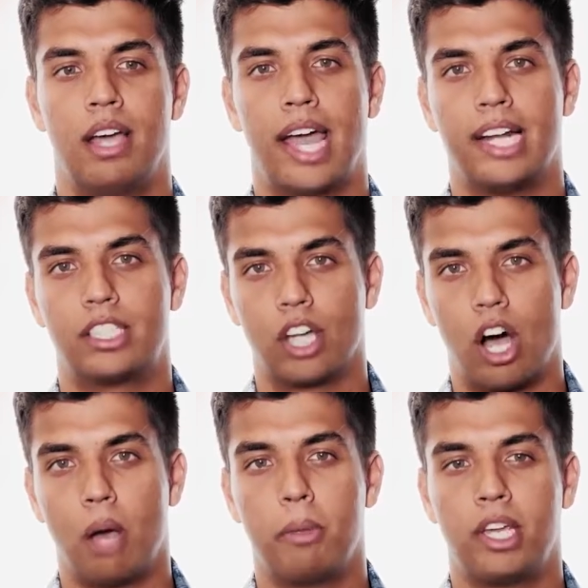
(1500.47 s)
And it's
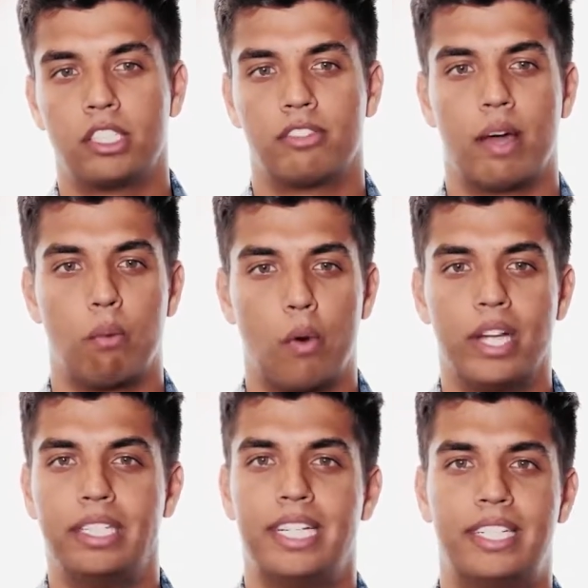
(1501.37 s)
all because of that one
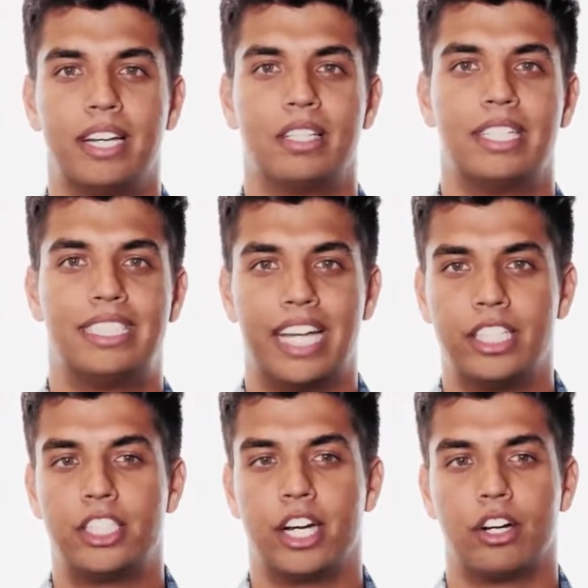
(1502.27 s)
detail that Jen
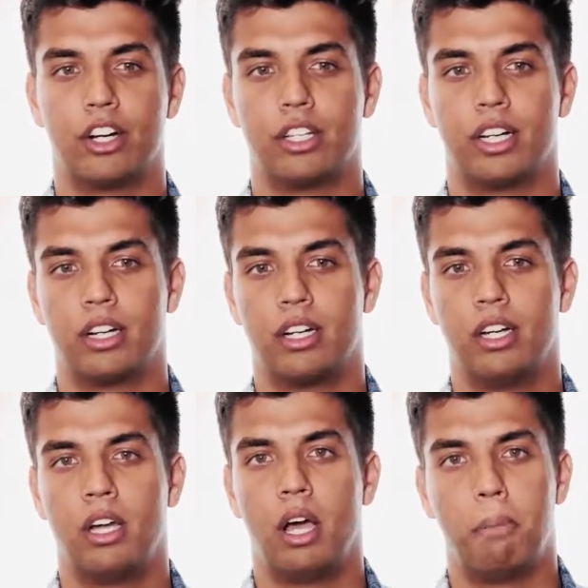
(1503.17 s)
shared earlier
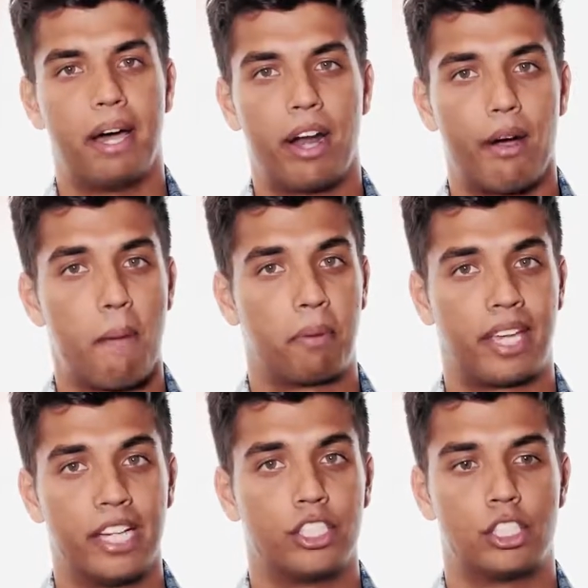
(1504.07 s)
about how
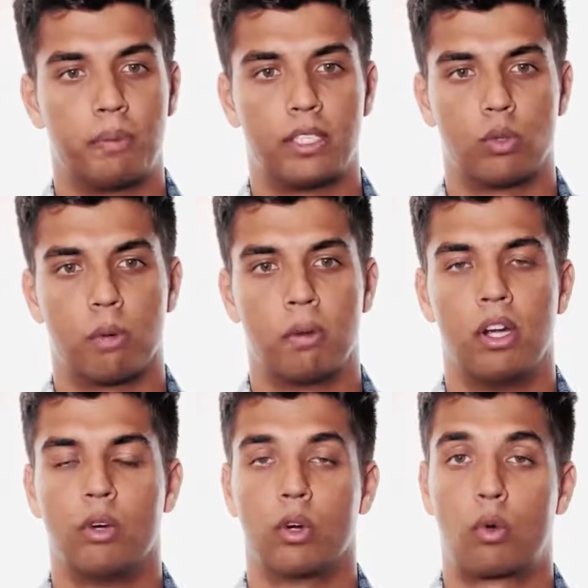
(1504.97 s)
application Spacewarp
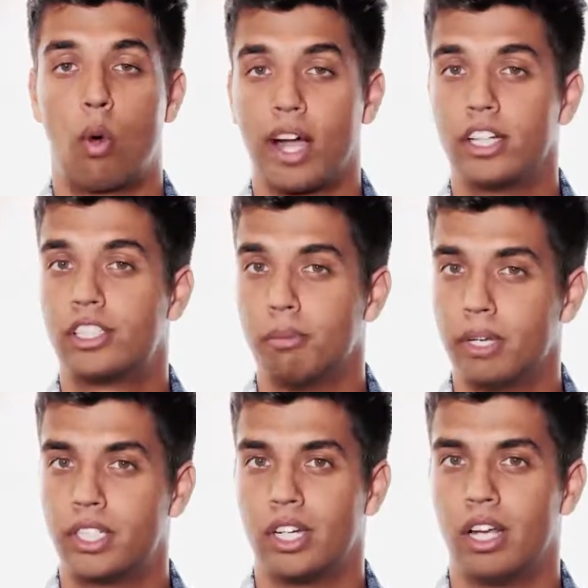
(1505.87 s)
requires
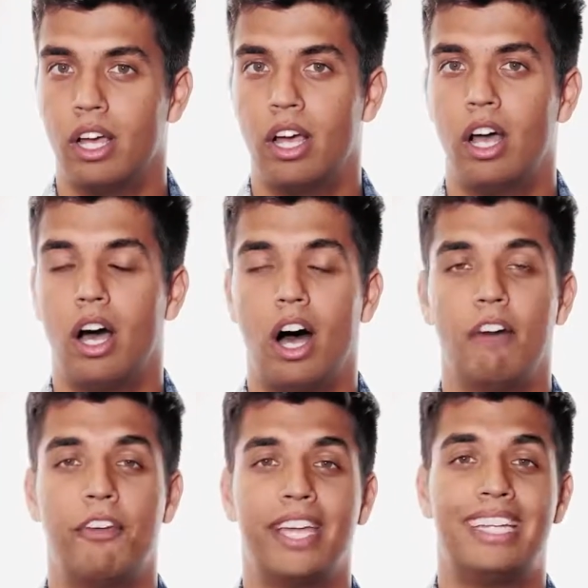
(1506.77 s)
submission of
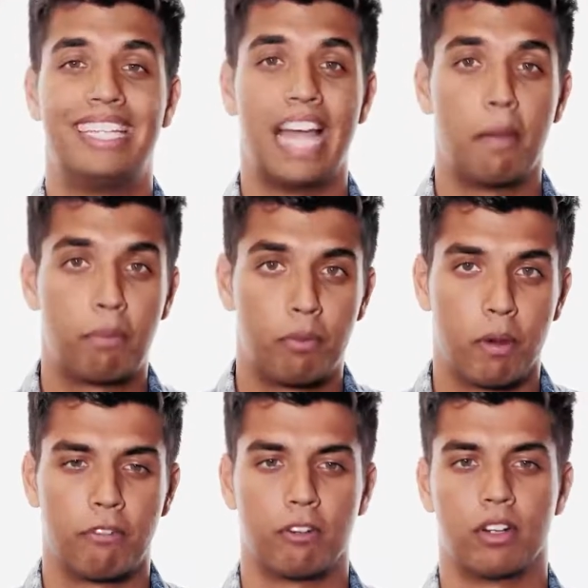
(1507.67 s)
a depth
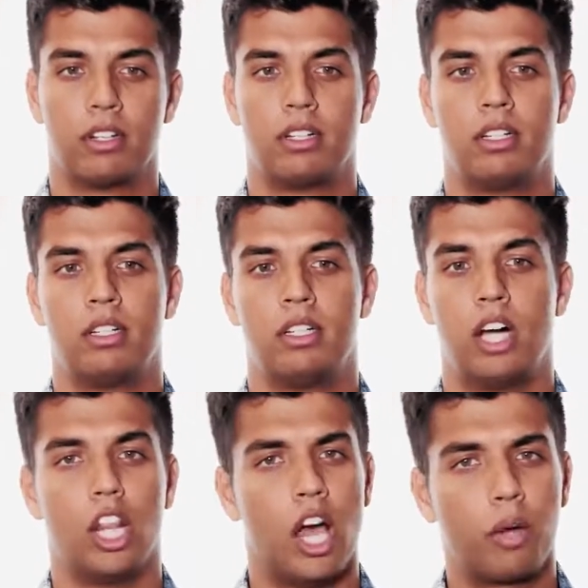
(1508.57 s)
buffer,
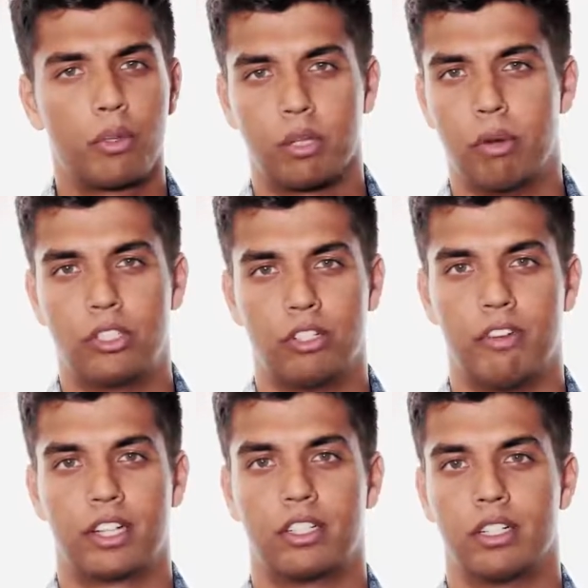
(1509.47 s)
along with the motion
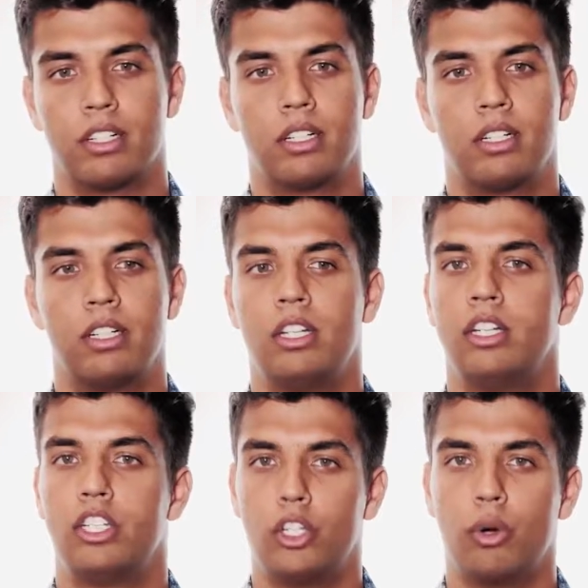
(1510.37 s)
vector,
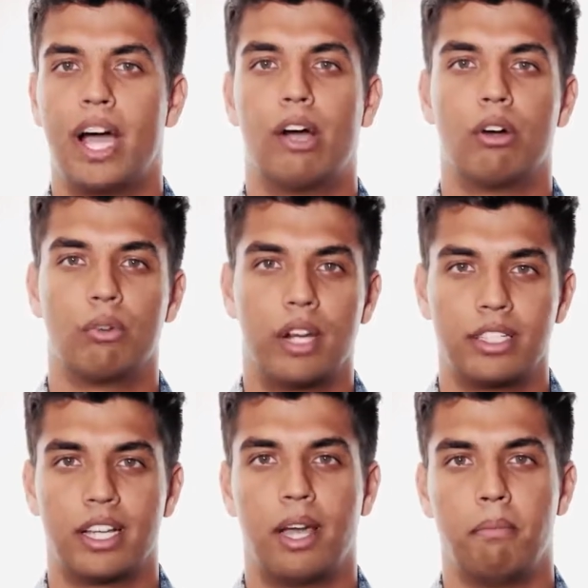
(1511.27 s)
to our
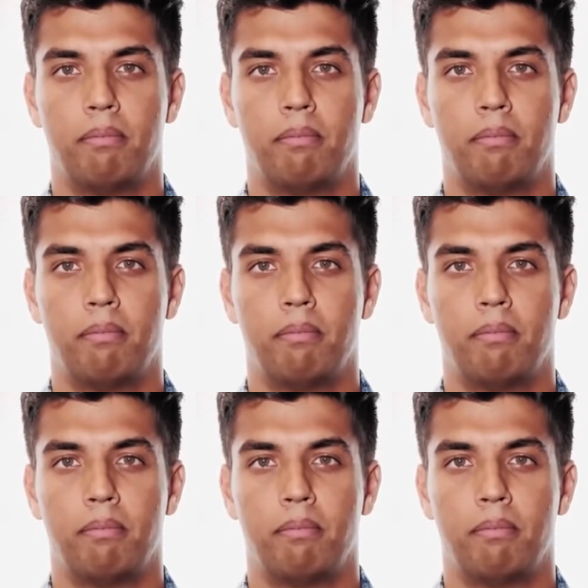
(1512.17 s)
runtime.